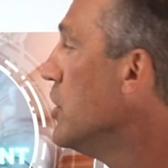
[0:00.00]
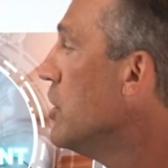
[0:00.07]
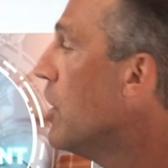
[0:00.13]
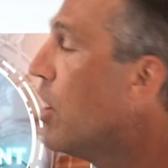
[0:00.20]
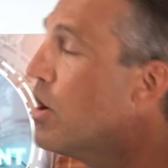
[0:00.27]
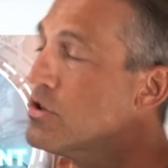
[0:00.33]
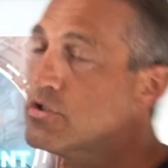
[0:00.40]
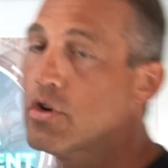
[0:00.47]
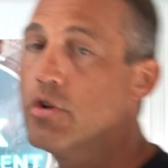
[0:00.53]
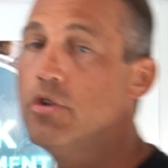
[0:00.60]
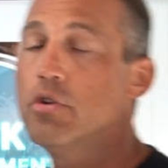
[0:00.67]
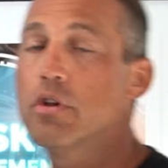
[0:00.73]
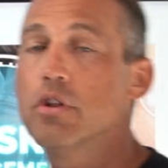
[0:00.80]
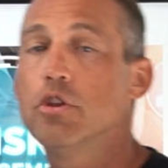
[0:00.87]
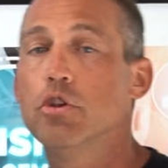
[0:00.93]
Also,
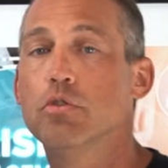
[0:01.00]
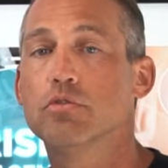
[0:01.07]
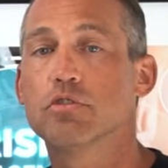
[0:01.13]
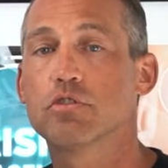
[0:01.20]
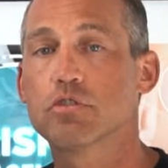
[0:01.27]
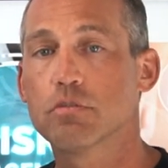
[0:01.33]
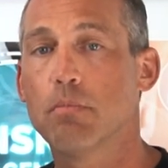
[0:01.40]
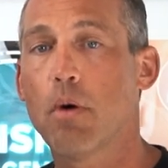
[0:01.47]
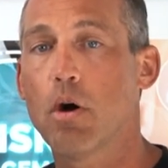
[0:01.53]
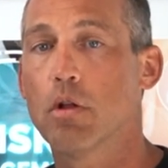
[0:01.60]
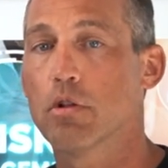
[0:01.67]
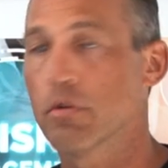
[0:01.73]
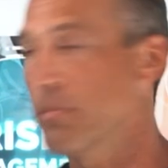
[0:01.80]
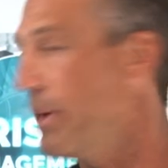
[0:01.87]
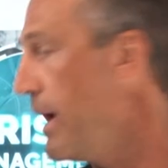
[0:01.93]
you can use
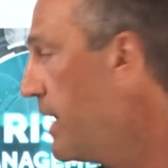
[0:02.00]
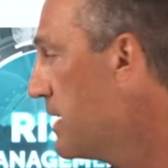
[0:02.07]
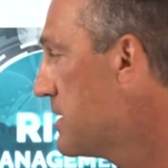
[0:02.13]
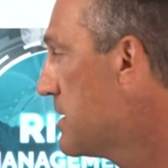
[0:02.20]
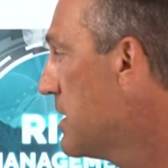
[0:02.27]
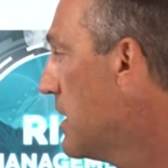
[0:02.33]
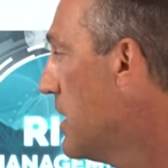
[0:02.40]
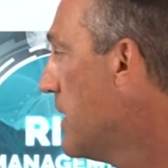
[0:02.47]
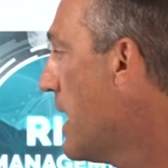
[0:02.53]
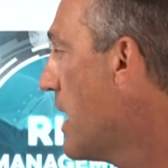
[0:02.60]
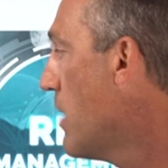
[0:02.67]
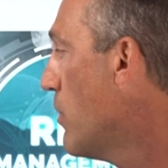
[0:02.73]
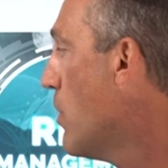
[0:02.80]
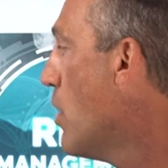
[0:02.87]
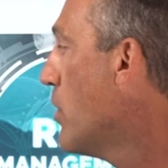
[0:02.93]
smaller banks
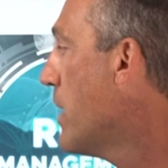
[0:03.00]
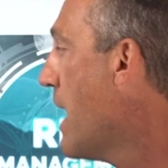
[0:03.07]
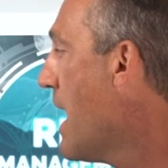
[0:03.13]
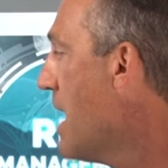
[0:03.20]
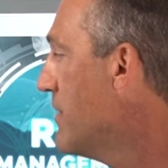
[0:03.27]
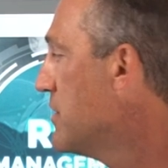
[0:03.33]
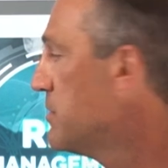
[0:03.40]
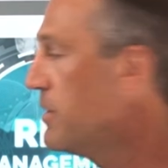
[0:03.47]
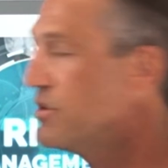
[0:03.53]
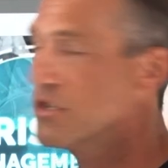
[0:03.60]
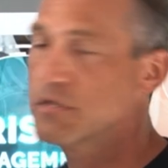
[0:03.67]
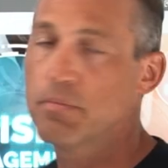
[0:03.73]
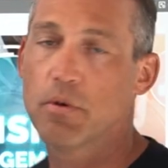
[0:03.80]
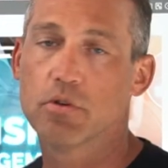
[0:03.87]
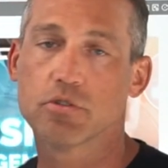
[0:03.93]
that won't have as much
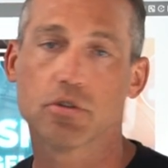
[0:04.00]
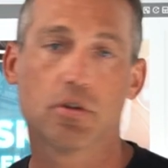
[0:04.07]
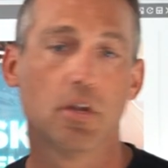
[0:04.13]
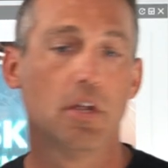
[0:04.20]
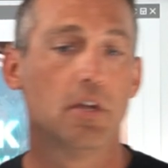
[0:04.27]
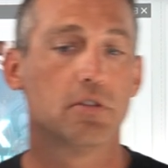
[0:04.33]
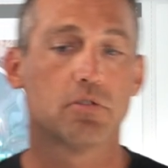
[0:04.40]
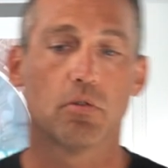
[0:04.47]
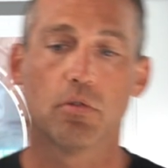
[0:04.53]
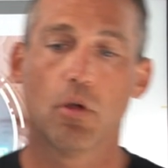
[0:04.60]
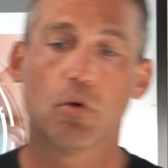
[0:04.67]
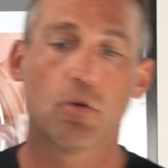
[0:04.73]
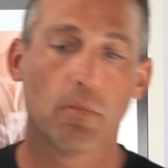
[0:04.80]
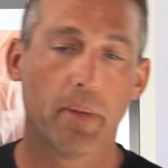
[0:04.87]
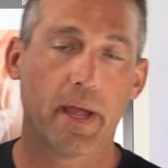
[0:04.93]
exposure. So
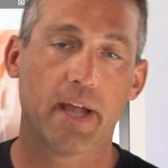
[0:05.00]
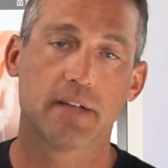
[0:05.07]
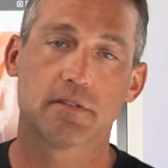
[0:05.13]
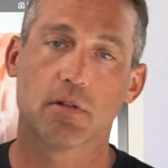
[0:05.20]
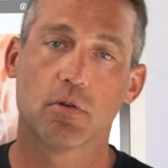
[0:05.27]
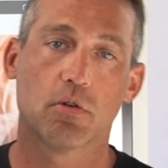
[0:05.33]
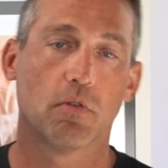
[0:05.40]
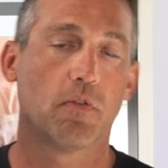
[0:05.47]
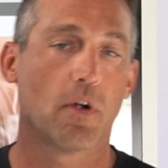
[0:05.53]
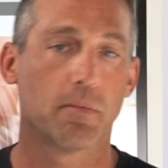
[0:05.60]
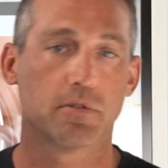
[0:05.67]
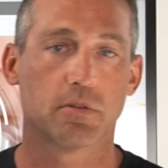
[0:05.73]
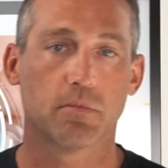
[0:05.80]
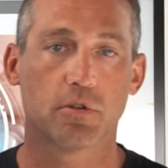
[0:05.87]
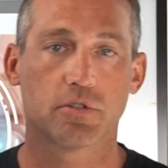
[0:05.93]
local banks, local
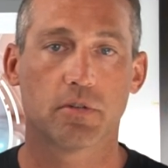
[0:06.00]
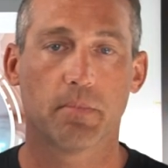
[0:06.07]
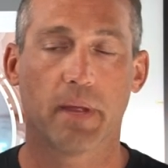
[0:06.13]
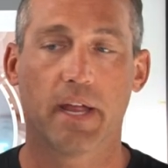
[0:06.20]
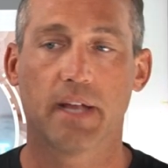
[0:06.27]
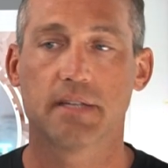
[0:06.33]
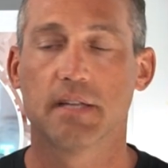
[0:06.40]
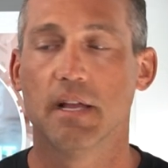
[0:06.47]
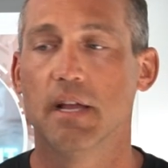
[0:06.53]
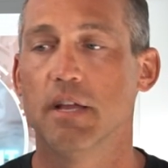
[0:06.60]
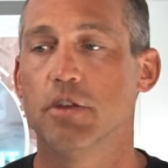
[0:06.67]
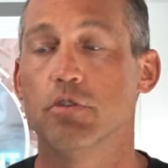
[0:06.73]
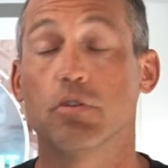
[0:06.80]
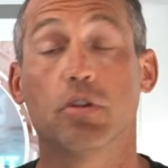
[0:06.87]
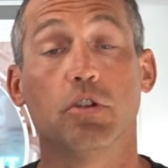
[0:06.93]
farmers and merchant banks,
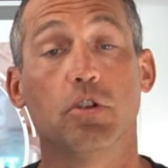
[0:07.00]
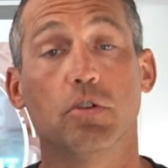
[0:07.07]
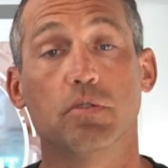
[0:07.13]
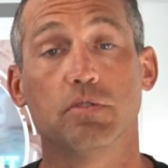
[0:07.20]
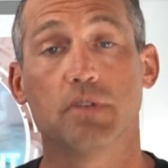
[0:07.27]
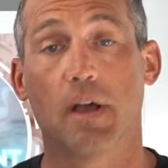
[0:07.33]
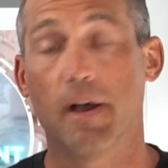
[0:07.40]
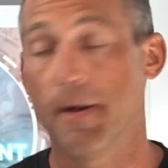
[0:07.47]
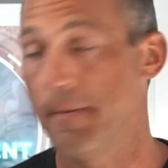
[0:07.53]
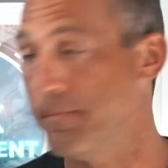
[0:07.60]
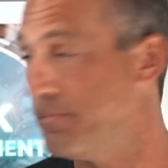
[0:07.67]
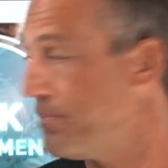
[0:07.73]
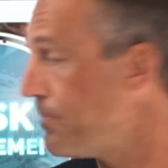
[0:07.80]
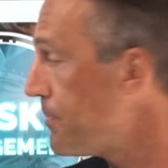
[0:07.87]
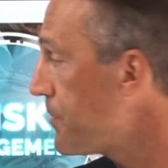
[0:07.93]
you can use
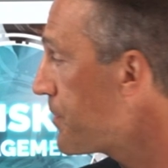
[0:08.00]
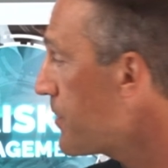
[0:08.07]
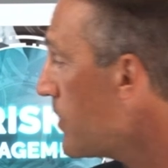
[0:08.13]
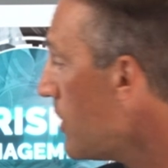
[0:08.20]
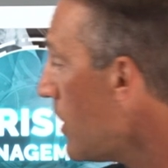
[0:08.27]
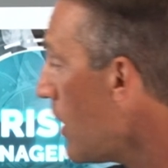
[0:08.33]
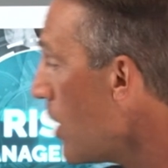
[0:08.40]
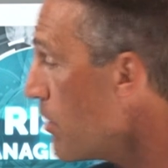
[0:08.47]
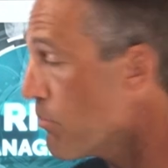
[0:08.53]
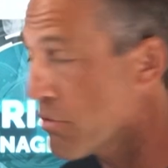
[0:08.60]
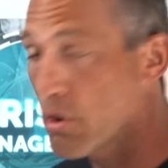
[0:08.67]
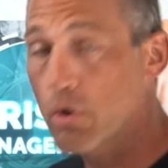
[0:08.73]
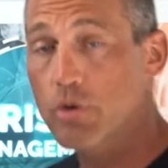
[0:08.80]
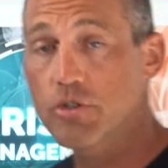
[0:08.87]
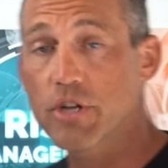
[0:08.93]

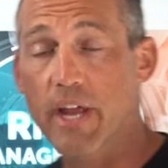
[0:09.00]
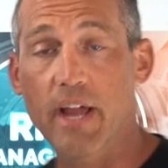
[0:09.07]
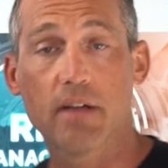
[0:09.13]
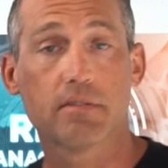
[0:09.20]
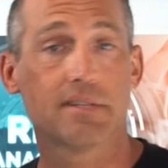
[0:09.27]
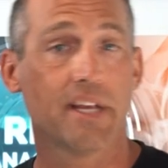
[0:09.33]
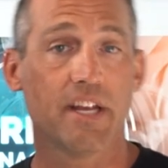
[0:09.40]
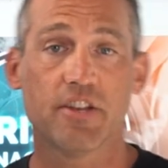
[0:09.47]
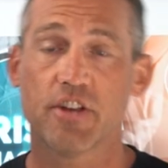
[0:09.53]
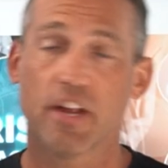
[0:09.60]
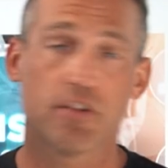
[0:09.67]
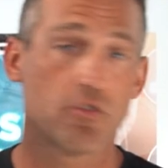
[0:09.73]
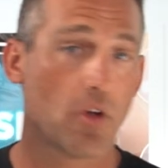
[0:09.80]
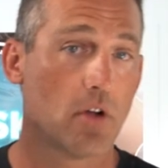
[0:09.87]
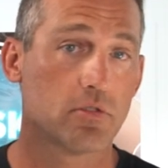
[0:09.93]
brokerage accounts,
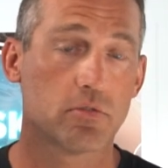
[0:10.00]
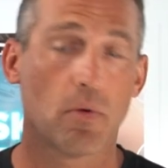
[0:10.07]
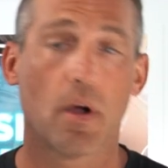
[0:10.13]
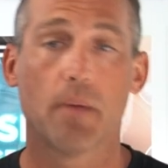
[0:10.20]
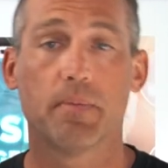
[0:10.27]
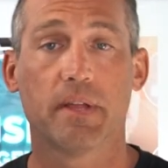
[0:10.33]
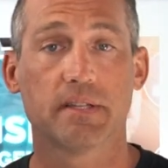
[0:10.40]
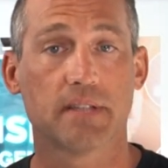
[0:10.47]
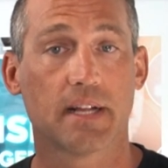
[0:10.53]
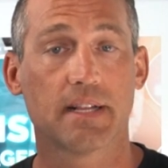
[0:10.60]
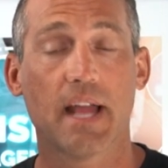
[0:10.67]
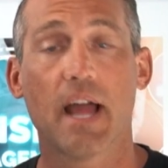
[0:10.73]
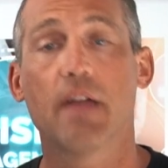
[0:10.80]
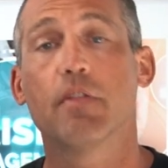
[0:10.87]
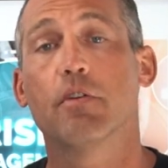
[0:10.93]
E-Trade, Charles Schwab, things like
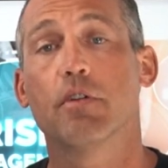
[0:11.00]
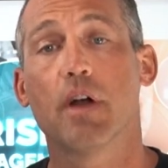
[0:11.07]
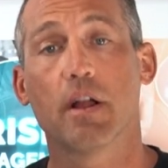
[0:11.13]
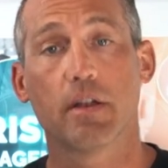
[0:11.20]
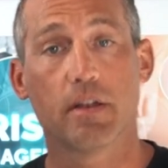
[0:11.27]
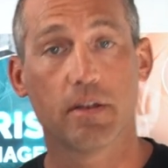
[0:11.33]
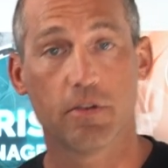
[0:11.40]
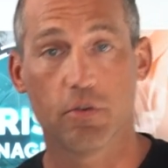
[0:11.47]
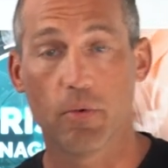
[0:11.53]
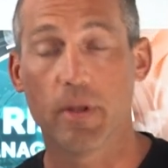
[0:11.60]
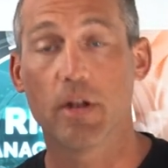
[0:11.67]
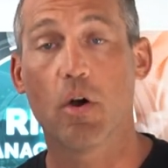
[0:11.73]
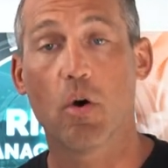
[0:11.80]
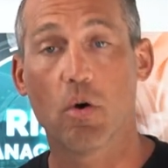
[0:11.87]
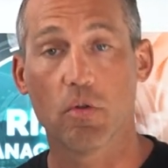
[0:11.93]
that. They're not
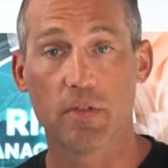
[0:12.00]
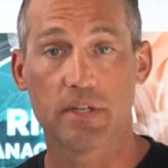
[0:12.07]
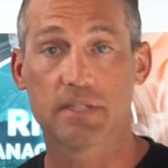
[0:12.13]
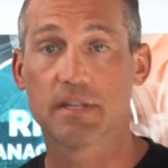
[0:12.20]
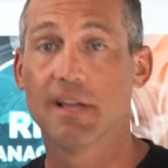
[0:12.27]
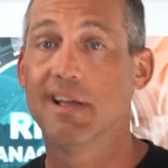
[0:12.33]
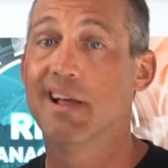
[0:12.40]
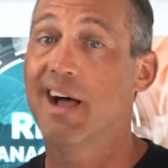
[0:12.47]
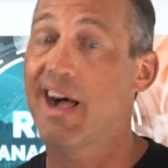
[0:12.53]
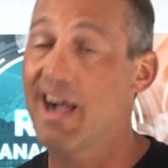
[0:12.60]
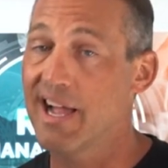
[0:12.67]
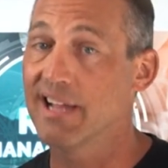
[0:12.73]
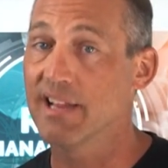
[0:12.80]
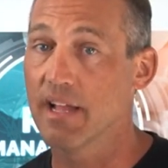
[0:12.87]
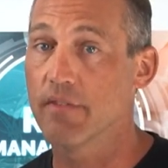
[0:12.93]
doing all this
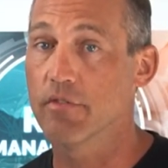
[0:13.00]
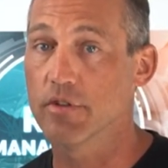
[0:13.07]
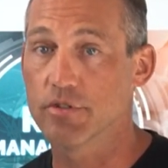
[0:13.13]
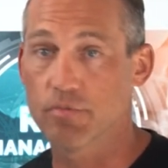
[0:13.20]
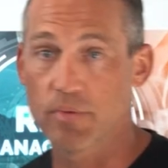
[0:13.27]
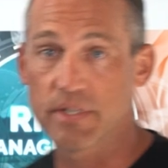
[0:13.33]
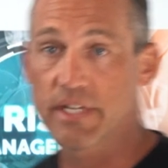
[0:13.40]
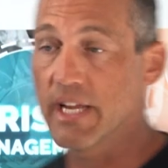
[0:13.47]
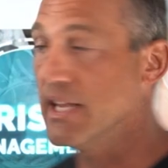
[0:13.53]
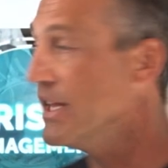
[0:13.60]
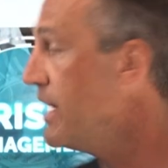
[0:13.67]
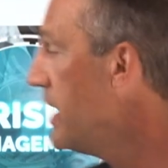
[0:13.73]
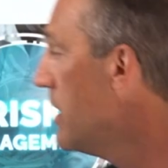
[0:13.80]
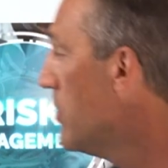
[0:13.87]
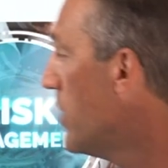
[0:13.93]
high leverage, risky
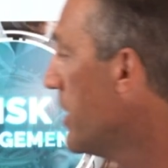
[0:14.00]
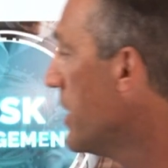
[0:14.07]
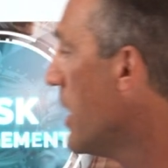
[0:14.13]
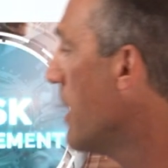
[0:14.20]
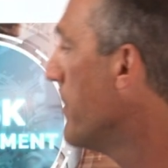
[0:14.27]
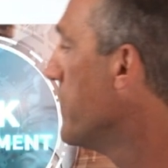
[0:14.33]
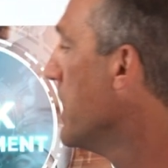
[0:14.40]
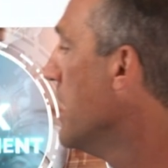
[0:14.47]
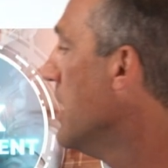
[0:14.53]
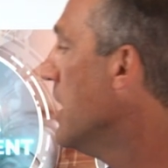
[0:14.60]
lending and whatnot.